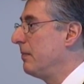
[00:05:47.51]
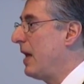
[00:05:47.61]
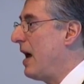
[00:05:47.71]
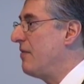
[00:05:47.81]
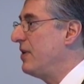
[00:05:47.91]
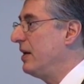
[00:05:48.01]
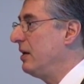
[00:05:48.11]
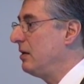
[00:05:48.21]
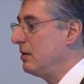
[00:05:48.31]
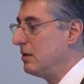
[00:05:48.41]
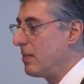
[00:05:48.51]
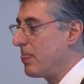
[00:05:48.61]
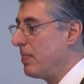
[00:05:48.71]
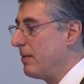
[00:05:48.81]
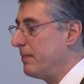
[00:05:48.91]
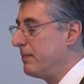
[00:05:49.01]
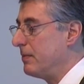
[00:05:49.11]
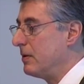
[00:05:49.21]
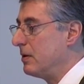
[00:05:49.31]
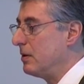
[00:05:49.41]
have any
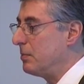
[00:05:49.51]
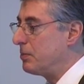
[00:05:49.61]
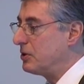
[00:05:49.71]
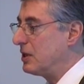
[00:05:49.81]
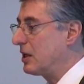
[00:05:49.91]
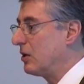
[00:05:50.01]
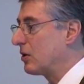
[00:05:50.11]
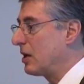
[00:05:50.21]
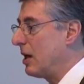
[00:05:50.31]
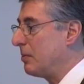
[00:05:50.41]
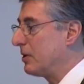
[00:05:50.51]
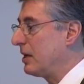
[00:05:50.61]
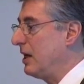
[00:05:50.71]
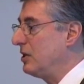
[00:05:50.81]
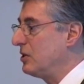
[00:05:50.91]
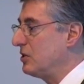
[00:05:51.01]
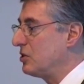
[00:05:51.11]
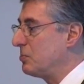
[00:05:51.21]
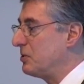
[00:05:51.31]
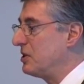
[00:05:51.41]
particular complications
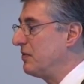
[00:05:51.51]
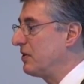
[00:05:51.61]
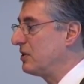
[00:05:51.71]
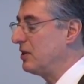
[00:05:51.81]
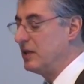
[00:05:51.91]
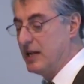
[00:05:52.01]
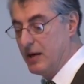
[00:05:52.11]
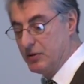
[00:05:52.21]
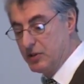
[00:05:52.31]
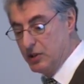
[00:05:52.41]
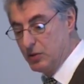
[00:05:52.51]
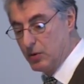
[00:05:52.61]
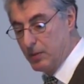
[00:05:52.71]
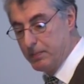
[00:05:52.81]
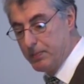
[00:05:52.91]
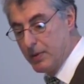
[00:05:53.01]
specific to the Down syndrome?